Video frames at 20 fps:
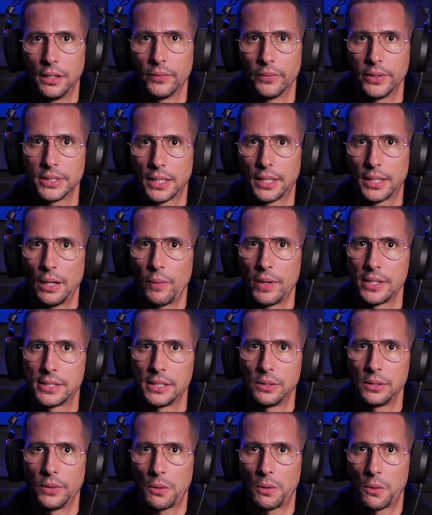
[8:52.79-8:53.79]
there is a
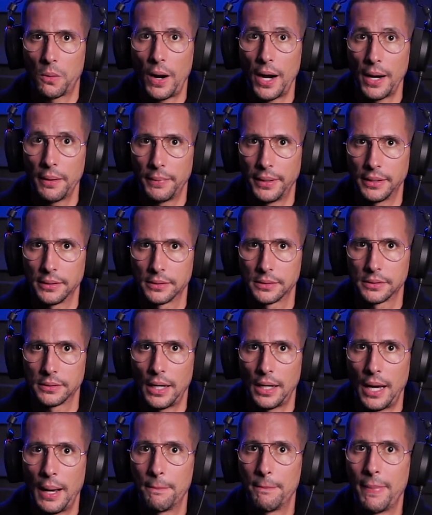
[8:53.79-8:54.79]
KYC requirement
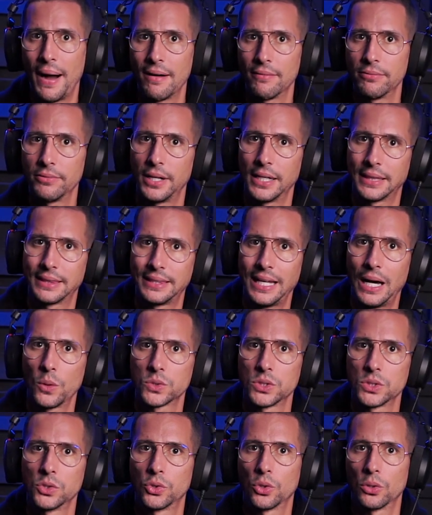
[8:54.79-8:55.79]
above
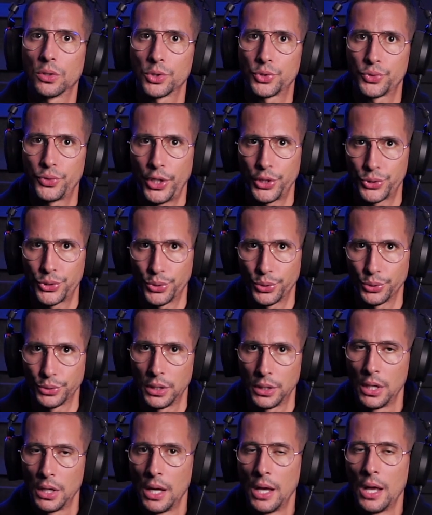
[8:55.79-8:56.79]
$1,000 threshold.